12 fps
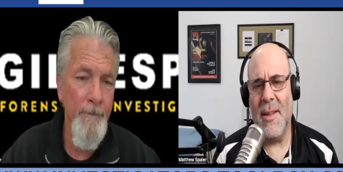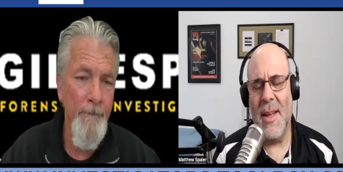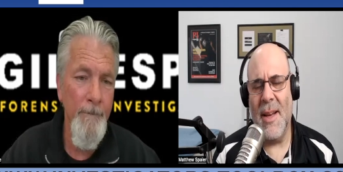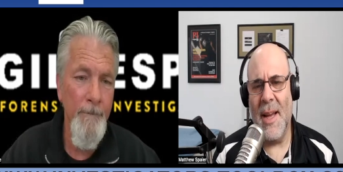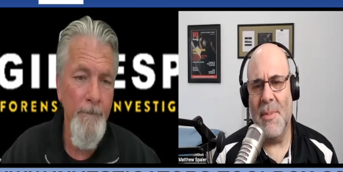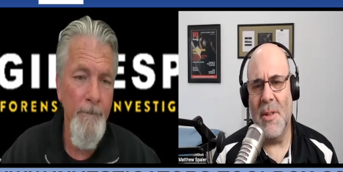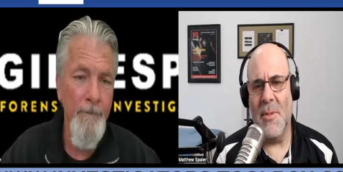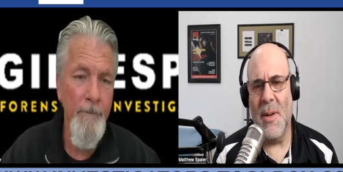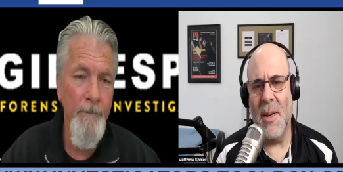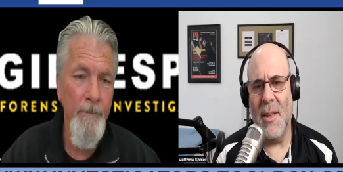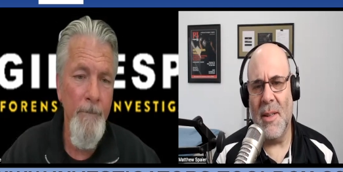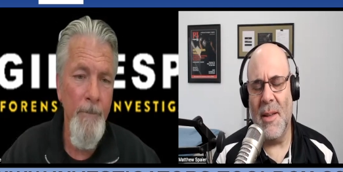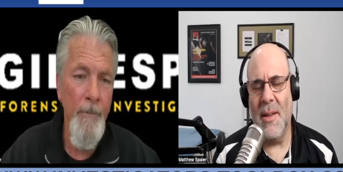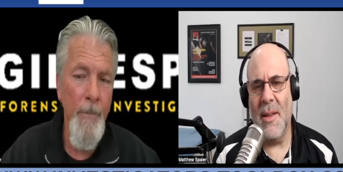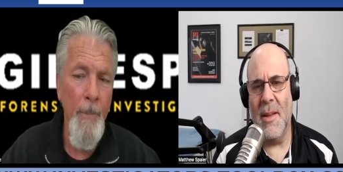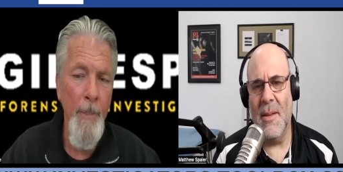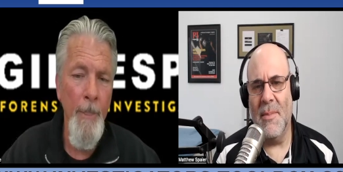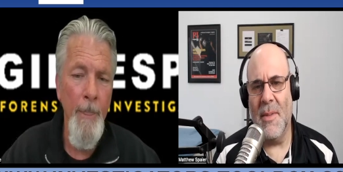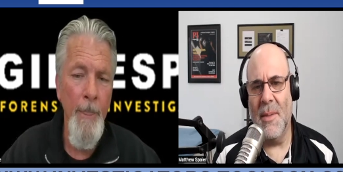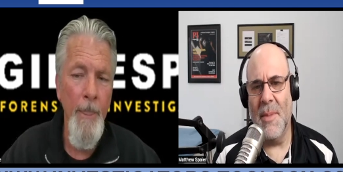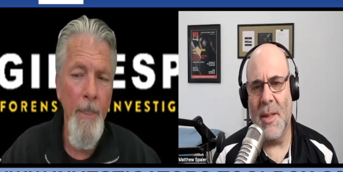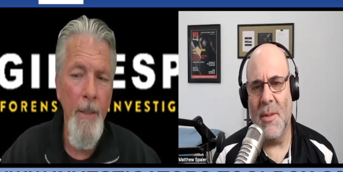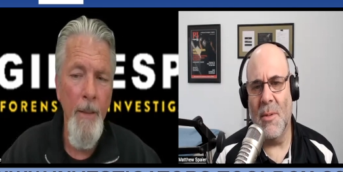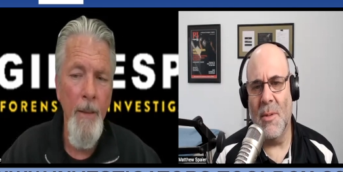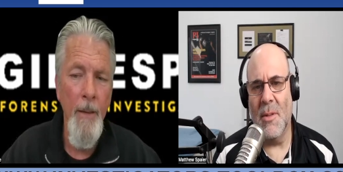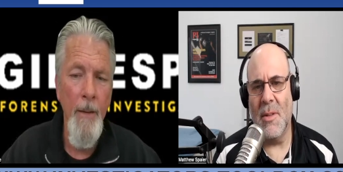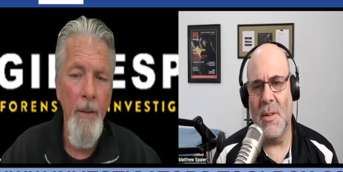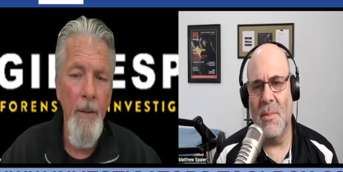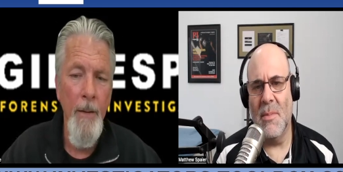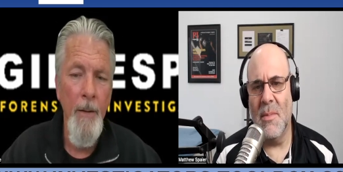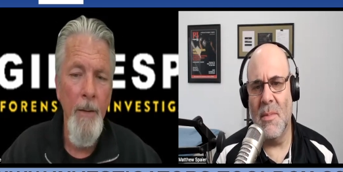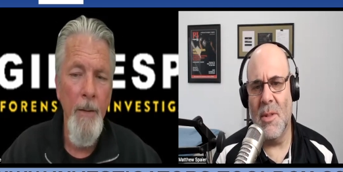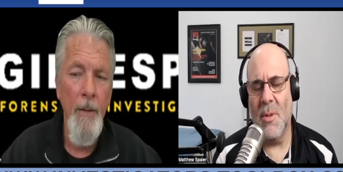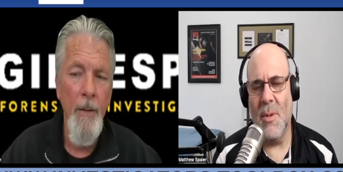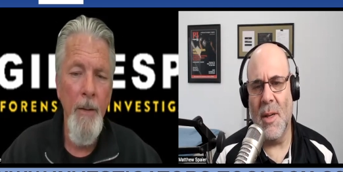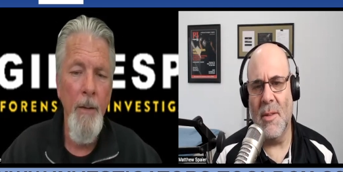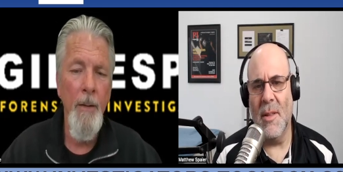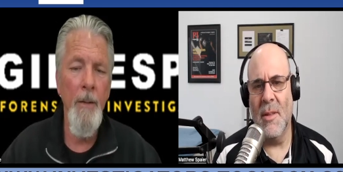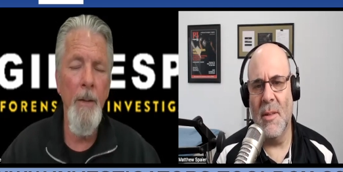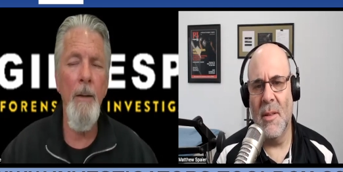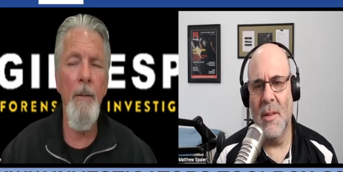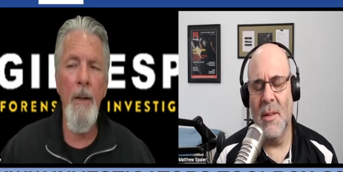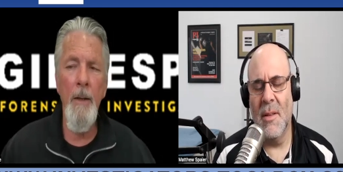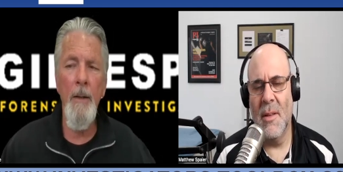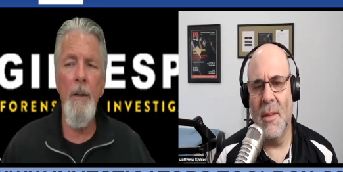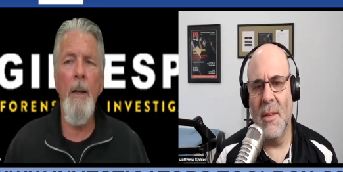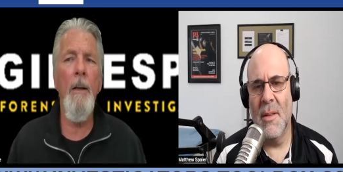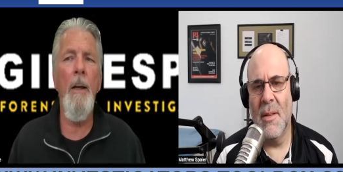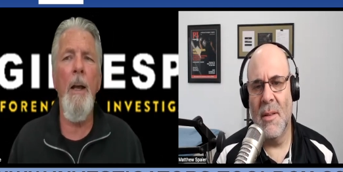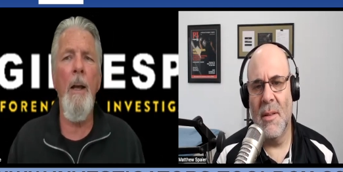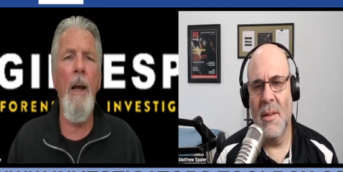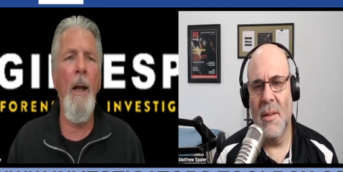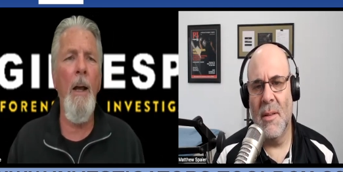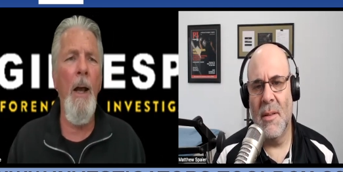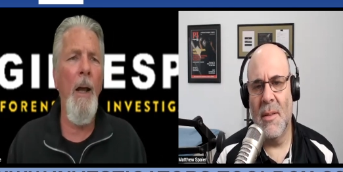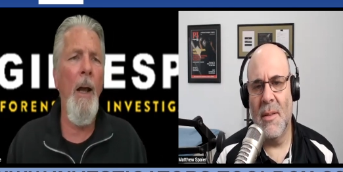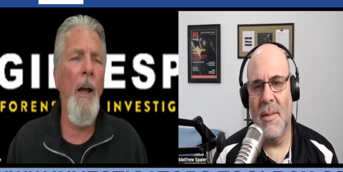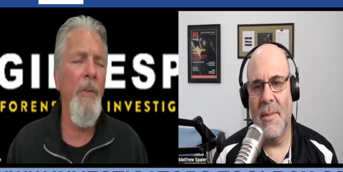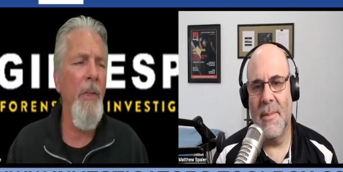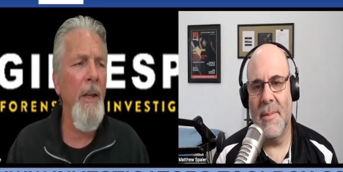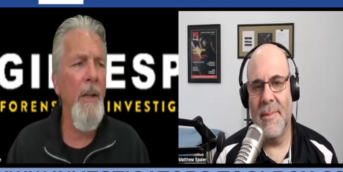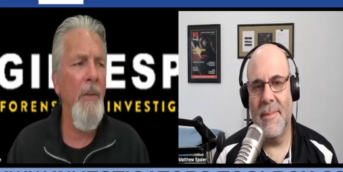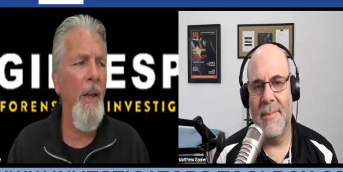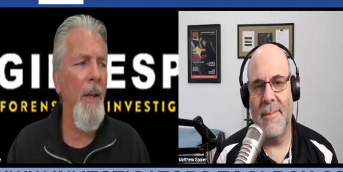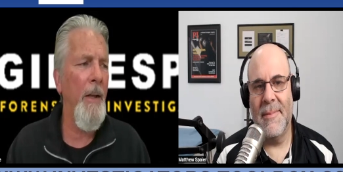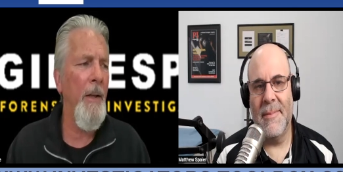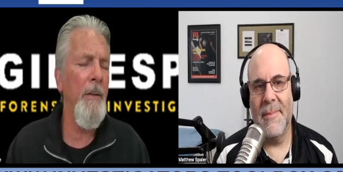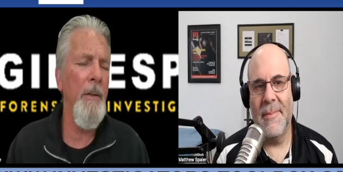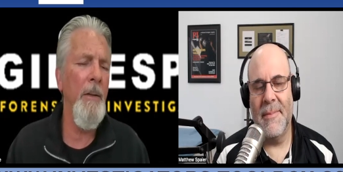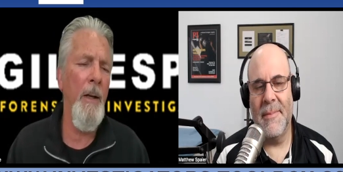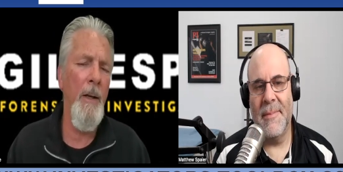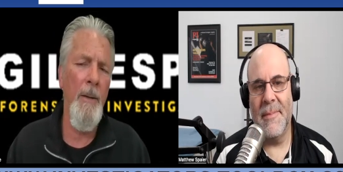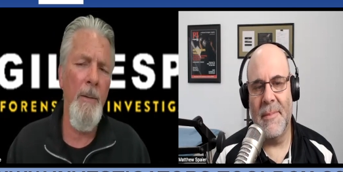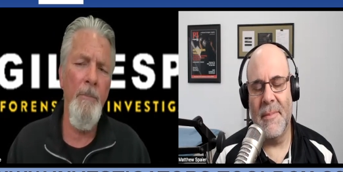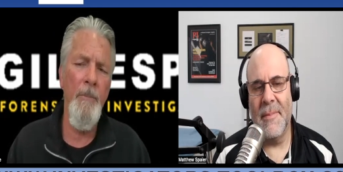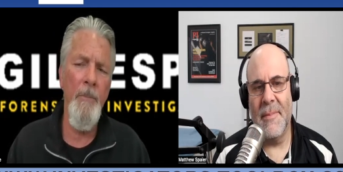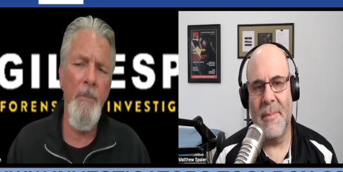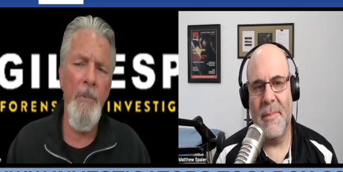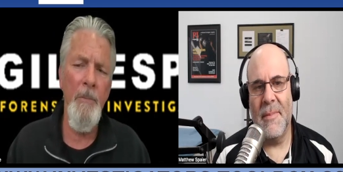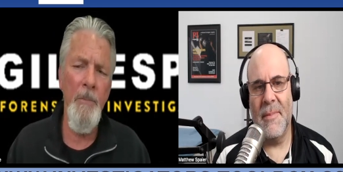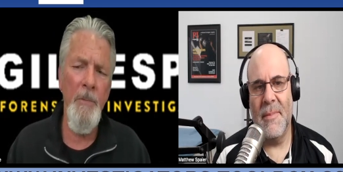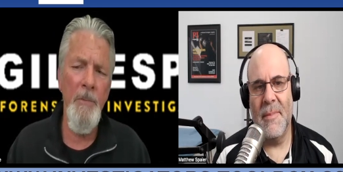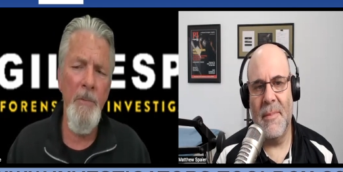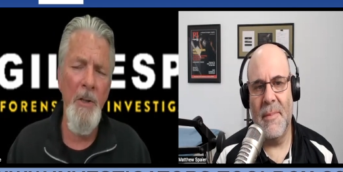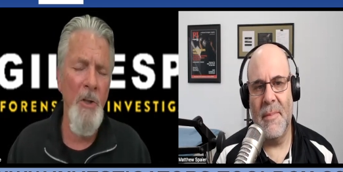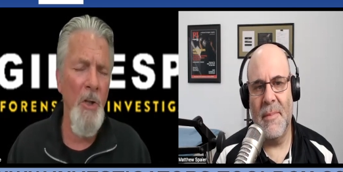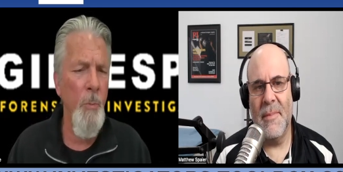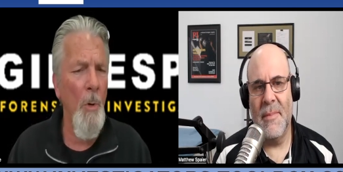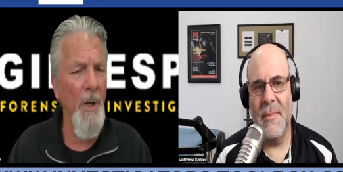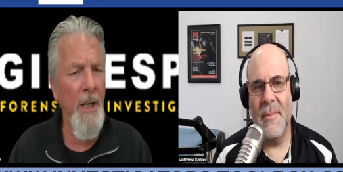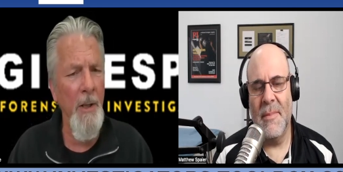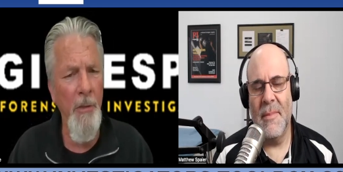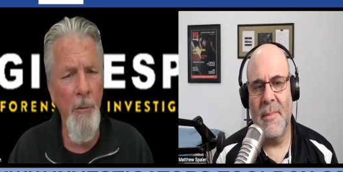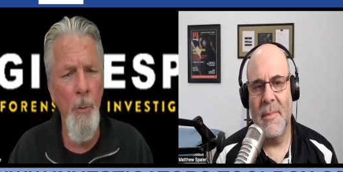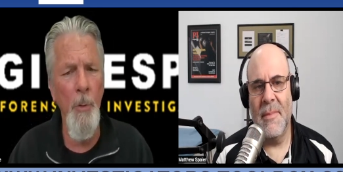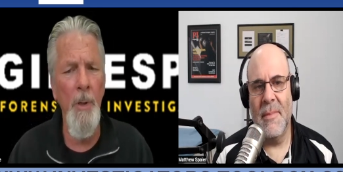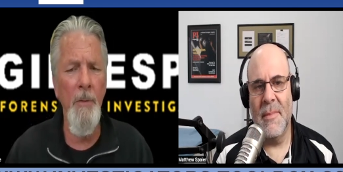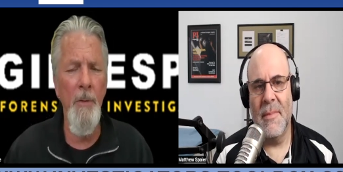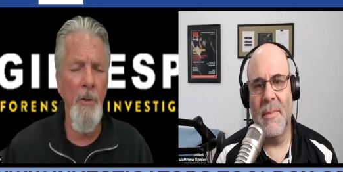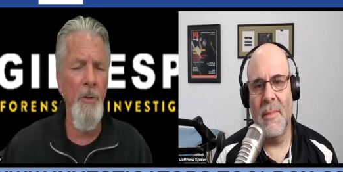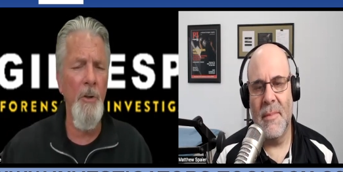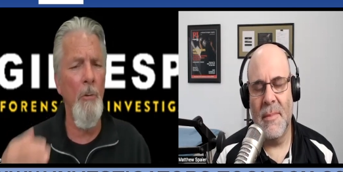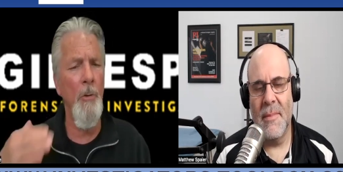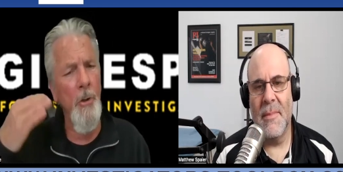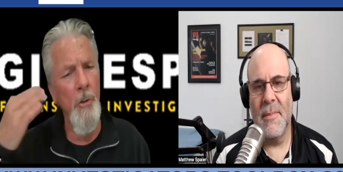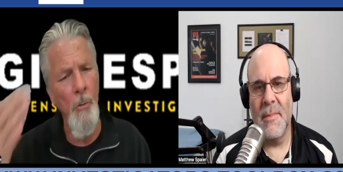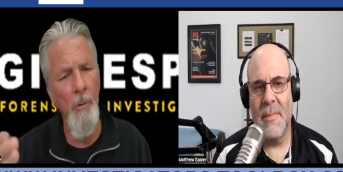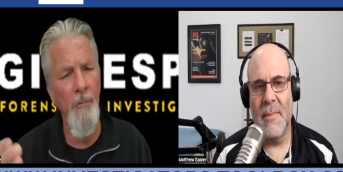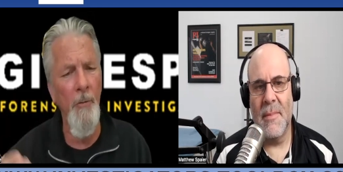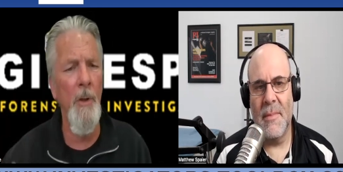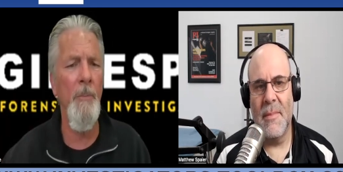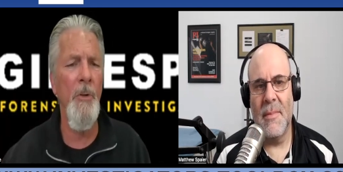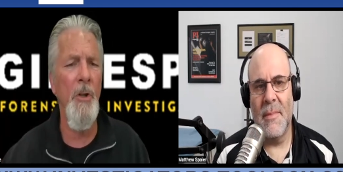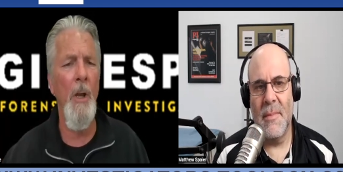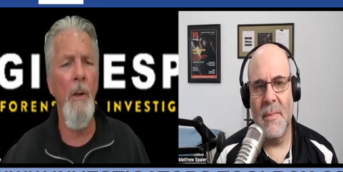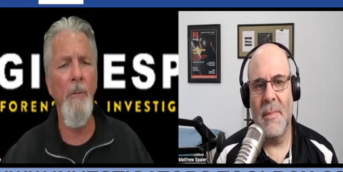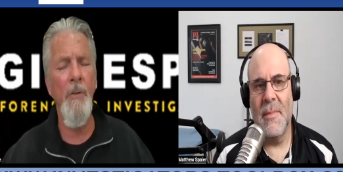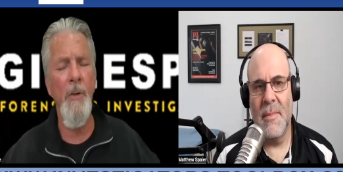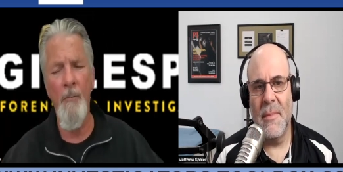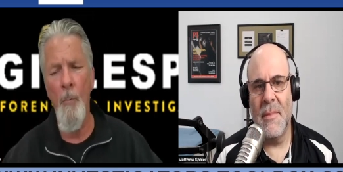Speaker 1: that happens? Why do you think they they, they make their rulings so quickly?
Speaker 2: I, I think they um, they just want to get through it. They're so sure for themselves